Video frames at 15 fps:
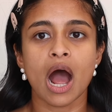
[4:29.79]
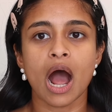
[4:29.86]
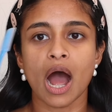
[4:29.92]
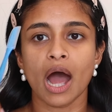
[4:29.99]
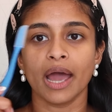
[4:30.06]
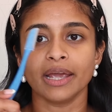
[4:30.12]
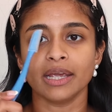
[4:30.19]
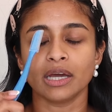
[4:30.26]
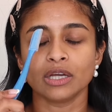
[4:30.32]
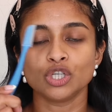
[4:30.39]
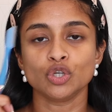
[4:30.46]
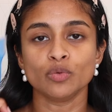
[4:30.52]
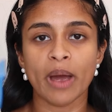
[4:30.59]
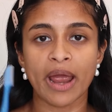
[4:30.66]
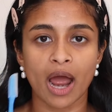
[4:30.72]
I
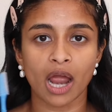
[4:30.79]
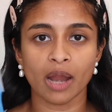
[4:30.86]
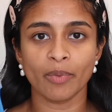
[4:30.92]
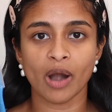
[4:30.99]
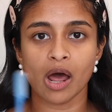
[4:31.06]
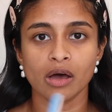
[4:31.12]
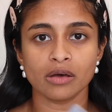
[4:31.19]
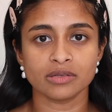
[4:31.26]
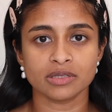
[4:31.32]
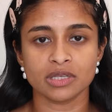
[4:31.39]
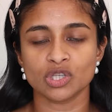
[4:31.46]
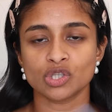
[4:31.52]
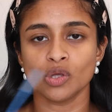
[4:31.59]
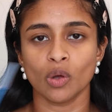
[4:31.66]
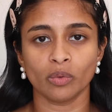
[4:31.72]
do my eyebrows.
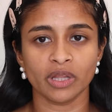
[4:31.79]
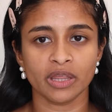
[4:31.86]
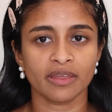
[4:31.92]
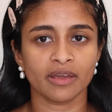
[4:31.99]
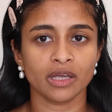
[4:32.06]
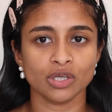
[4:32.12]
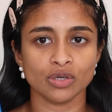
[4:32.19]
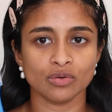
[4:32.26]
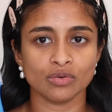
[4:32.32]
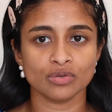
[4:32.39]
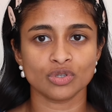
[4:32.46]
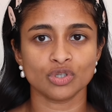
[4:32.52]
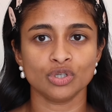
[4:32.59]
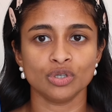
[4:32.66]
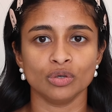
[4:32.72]
This is the only thing I
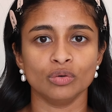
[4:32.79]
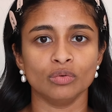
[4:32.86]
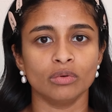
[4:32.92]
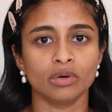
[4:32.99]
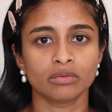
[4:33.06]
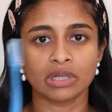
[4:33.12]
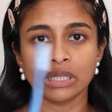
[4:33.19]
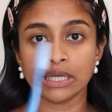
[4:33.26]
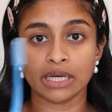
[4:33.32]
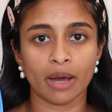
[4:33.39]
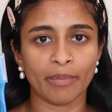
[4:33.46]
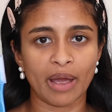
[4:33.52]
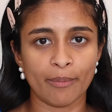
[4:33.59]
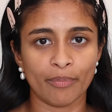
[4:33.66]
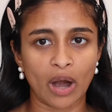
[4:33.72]
use to clean
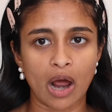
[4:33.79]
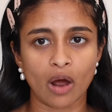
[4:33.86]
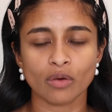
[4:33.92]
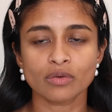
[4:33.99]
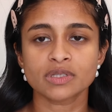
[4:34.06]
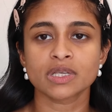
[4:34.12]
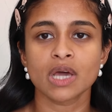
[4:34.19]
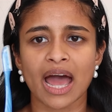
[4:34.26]
up my brows.